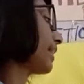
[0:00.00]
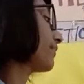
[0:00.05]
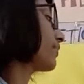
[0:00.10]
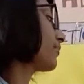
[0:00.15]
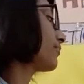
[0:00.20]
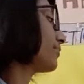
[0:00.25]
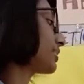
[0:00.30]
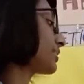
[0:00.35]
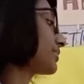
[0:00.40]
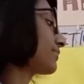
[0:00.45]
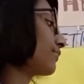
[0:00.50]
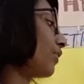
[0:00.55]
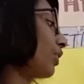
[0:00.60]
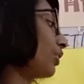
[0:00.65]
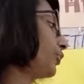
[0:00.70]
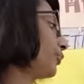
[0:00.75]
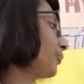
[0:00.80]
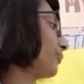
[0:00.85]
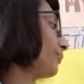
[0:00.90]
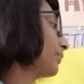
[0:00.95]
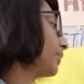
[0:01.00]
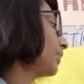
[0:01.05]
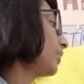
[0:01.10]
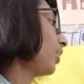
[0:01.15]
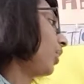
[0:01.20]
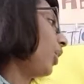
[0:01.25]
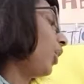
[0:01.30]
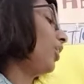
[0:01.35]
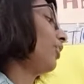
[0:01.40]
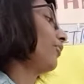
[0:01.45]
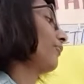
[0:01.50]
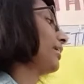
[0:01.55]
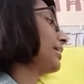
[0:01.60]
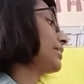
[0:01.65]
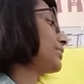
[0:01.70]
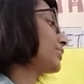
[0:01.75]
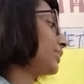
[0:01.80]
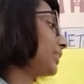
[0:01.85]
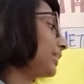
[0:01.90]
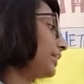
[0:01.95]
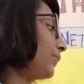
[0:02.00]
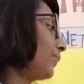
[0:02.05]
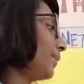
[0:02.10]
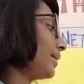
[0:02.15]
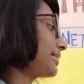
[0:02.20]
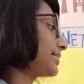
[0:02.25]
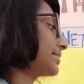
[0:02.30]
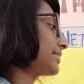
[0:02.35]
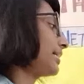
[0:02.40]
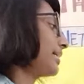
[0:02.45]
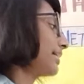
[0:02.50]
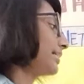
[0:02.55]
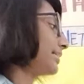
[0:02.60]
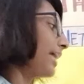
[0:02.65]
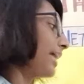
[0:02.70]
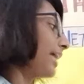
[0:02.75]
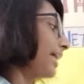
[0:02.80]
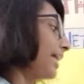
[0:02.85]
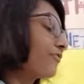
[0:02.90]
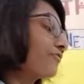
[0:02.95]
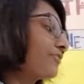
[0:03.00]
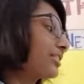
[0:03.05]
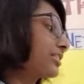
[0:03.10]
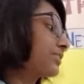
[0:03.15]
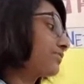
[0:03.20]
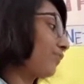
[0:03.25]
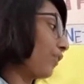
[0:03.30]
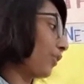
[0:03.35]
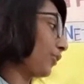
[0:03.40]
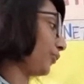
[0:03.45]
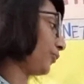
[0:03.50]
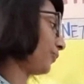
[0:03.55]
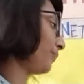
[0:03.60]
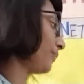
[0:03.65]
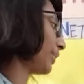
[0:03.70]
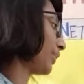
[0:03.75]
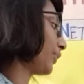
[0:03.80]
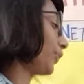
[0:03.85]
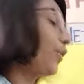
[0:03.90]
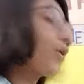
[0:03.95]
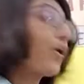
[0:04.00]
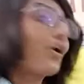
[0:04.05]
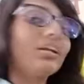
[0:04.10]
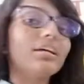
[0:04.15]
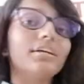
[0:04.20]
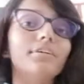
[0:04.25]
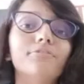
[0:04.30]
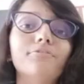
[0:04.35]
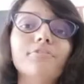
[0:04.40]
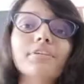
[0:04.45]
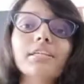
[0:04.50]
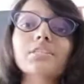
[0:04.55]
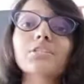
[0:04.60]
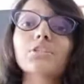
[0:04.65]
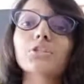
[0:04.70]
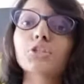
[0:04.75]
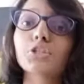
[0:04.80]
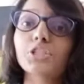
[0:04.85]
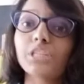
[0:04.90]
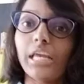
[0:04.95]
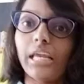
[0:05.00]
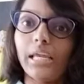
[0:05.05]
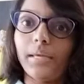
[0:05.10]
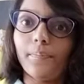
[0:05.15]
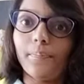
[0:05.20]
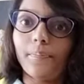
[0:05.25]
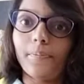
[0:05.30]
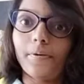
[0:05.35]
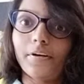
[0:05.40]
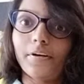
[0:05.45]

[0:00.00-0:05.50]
a fixed volume. Alright, so liquids, they have a fixed volume but not a fixed shape.